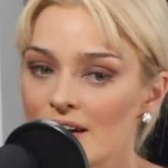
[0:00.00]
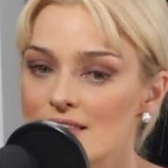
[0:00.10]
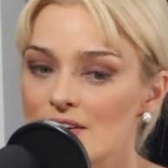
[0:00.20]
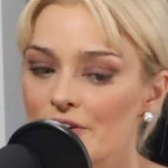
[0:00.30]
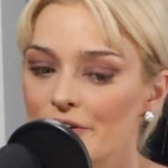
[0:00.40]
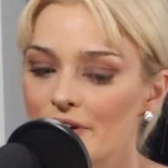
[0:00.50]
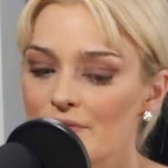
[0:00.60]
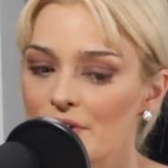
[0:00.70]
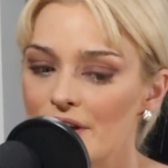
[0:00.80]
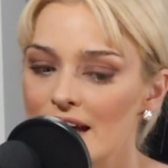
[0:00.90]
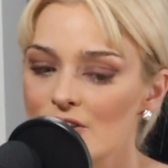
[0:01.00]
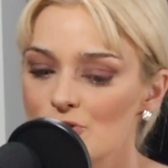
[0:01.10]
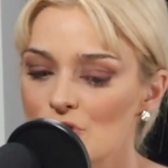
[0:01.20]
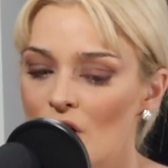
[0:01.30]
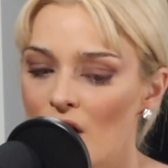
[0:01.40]
So,
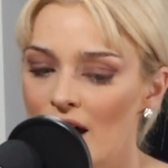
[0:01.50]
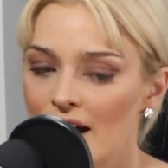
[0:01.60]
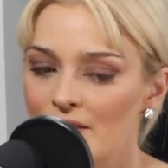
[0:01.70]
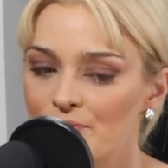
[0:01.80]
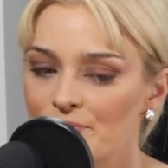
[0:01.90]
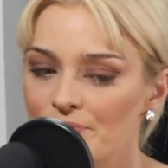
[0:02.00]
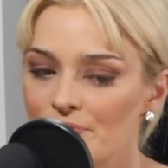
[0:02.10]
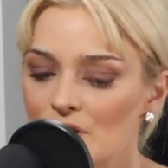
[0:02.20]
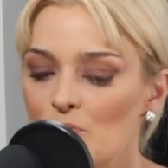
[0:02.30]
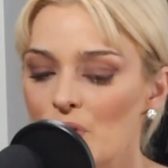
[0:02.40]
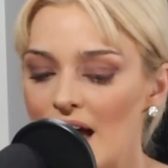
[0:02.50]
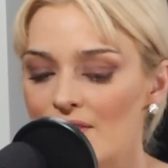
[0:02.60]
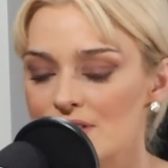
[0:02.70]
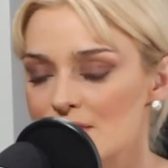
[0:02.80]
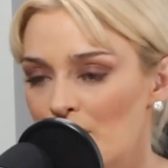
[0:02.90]
each time, we
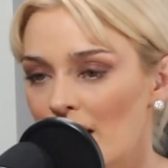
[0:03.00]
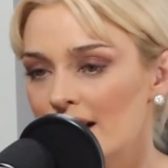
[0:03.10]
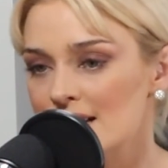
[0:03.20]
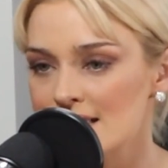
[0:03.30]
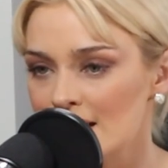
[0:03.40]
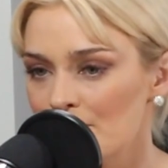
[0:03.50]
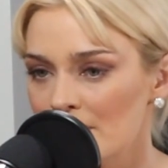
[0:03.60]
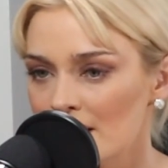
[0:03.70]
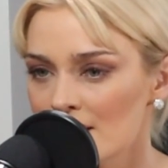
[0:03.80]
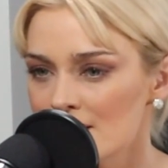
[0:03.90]
have a spike in something.